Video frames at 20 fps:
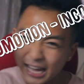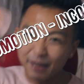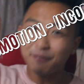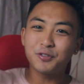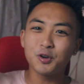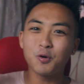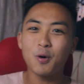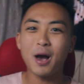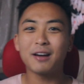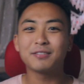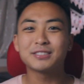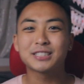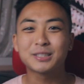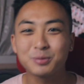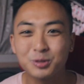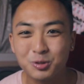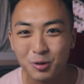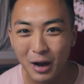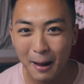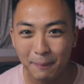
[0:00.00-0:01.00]
If you haven't
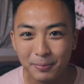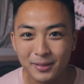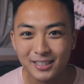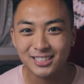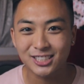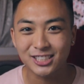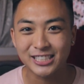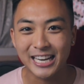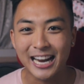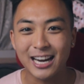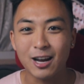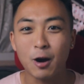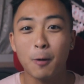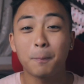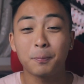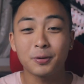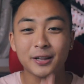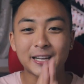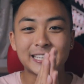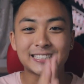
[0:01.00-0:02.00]
subscribed this channel,
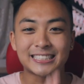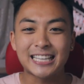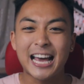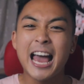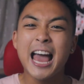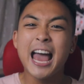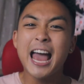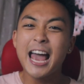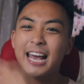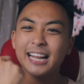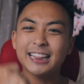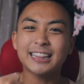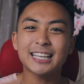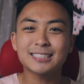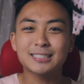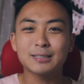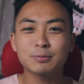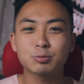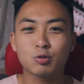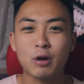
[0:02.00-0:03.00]
please hit that
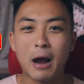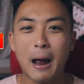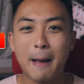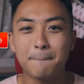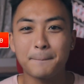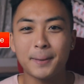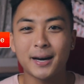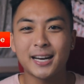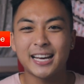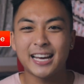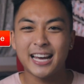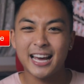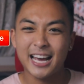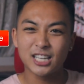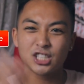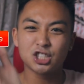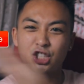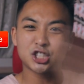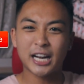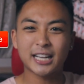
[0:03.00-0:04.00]
subscribe button
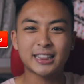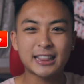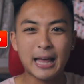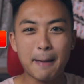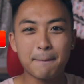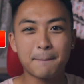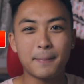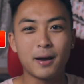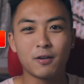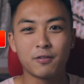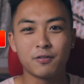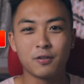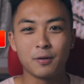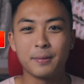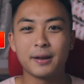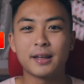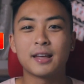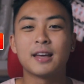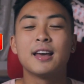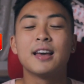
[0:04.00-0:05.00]
and check that bell for
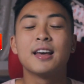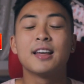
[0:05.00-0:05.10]
me.